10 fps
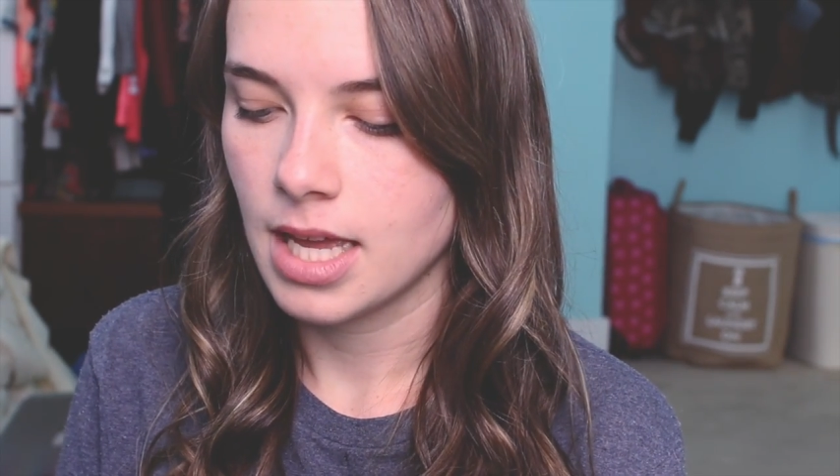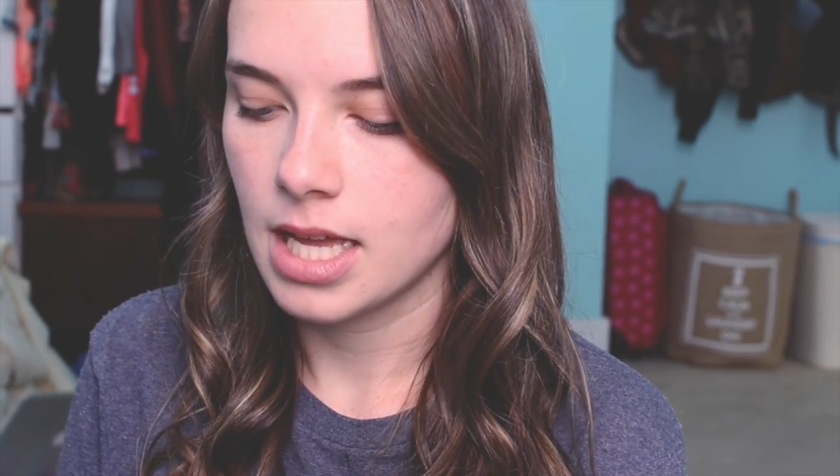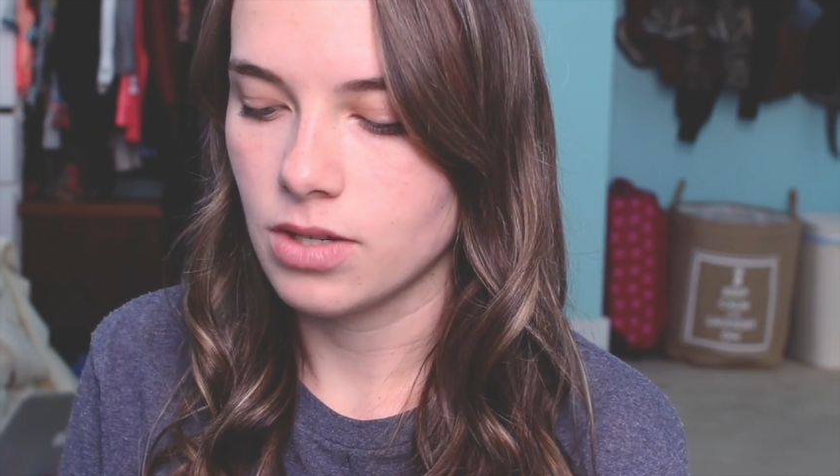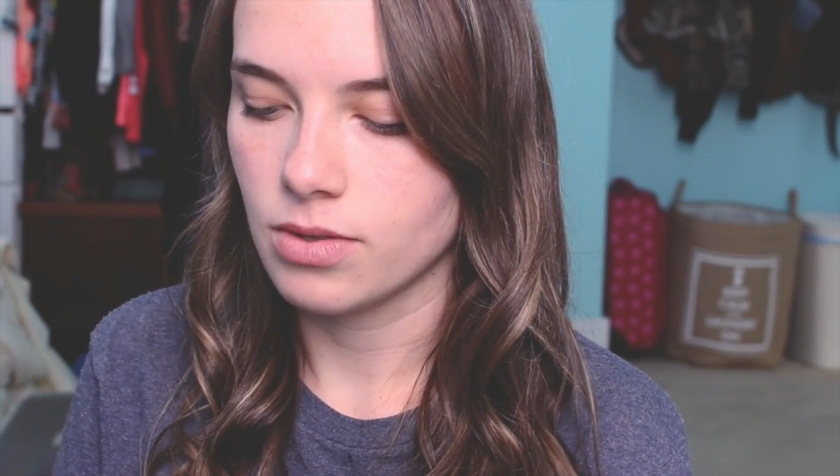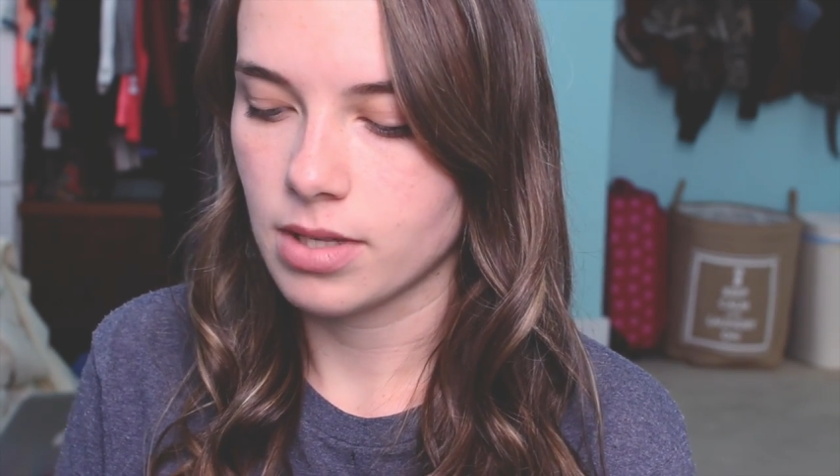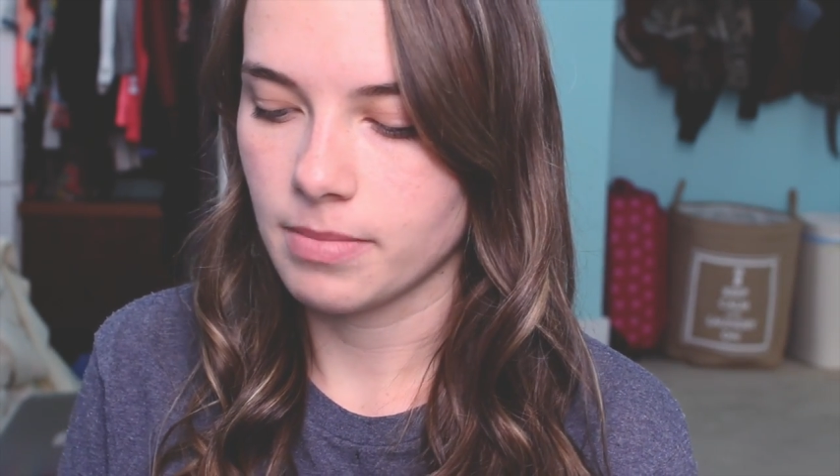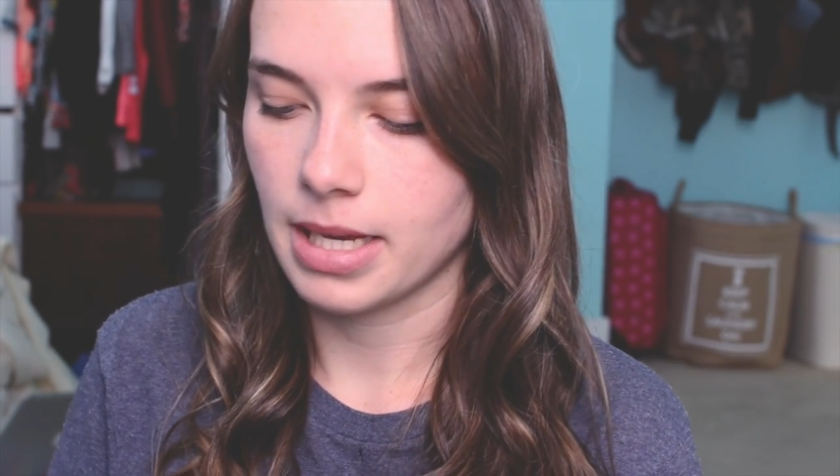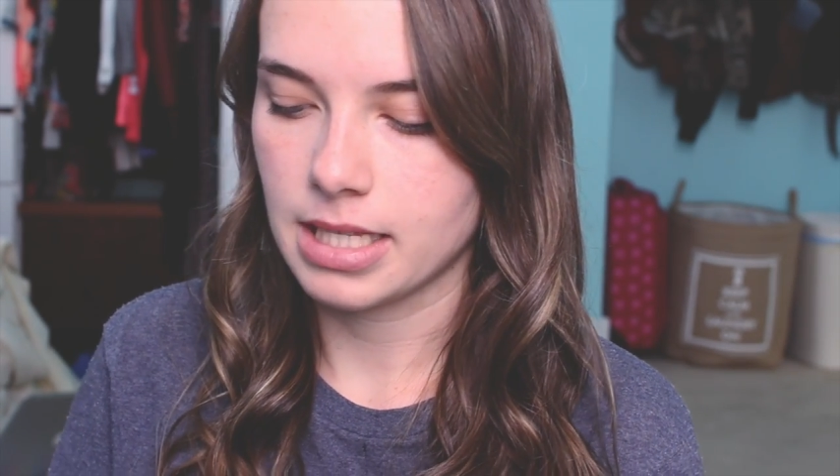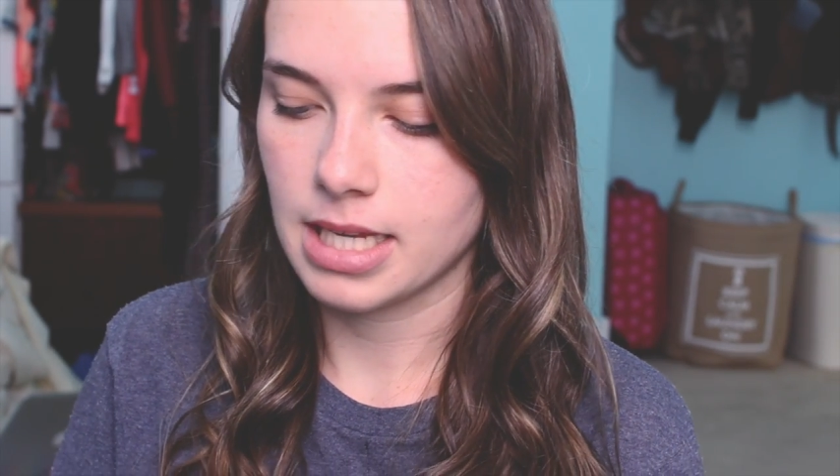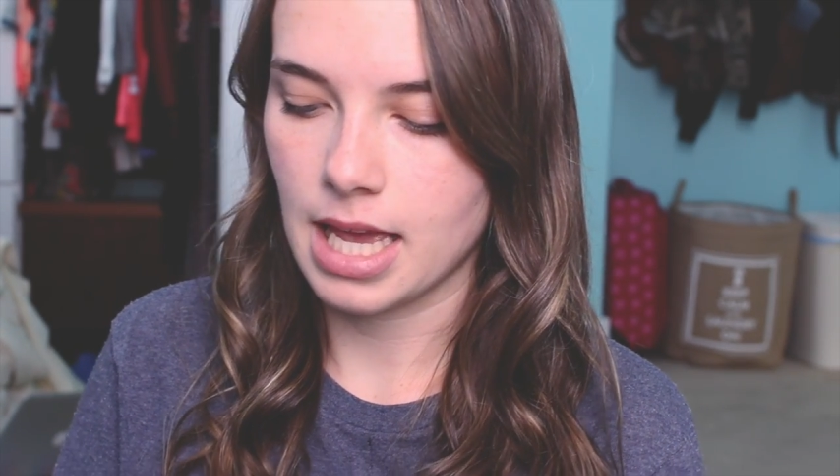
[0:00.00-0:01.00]
and do some
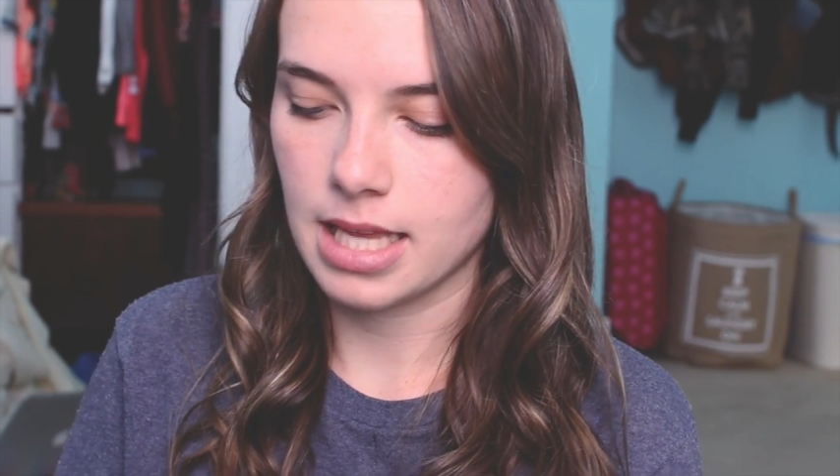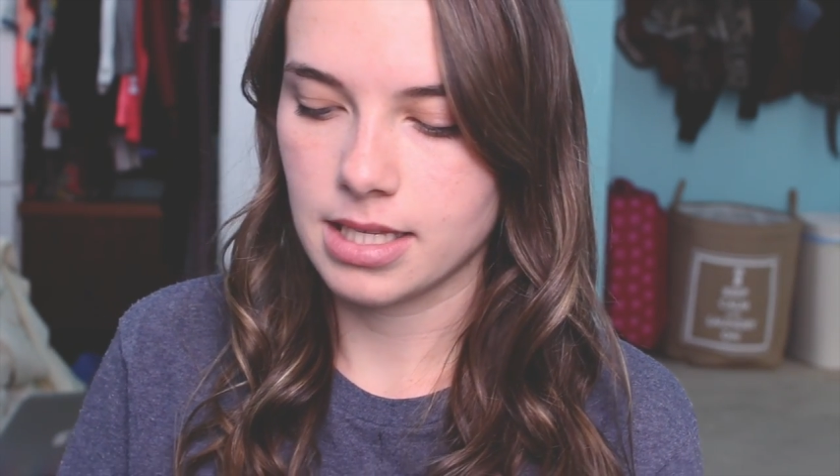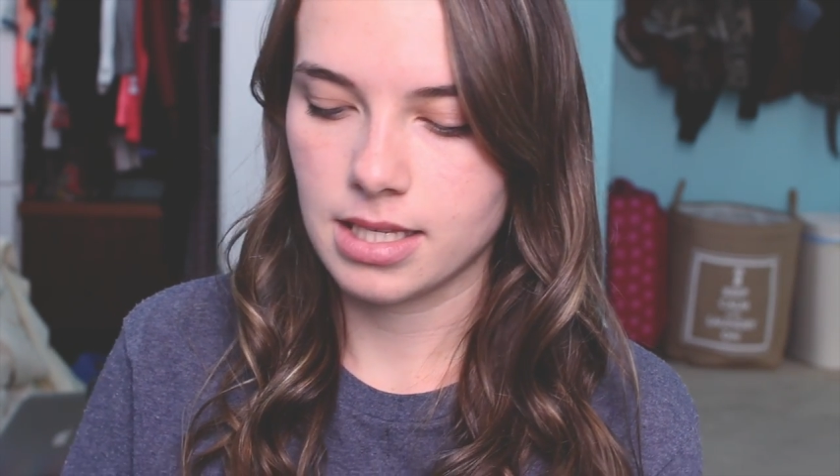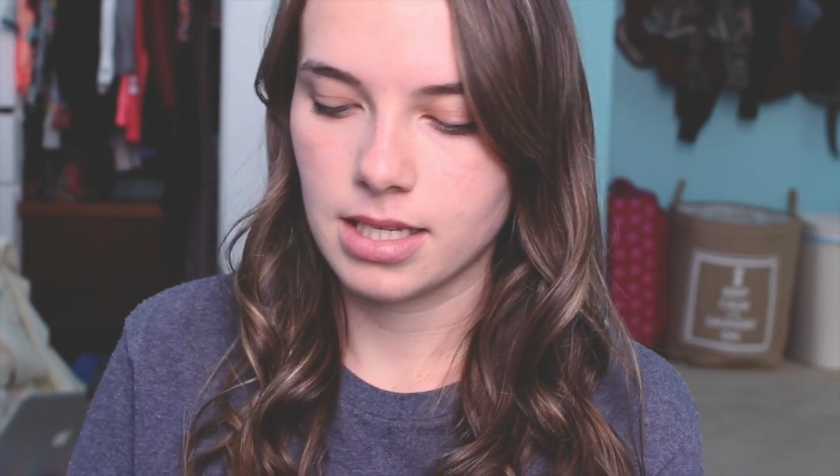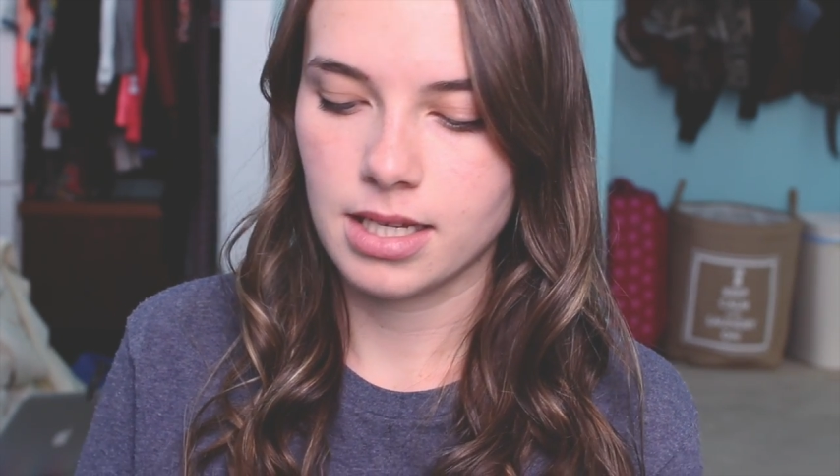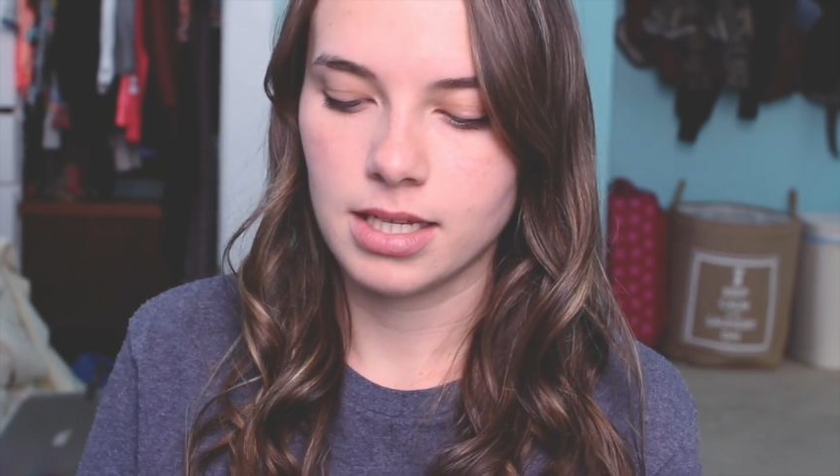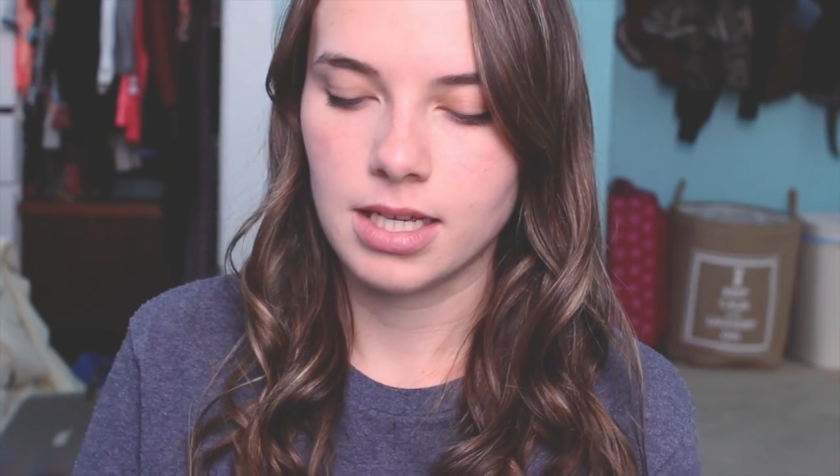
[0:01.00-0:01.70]
like test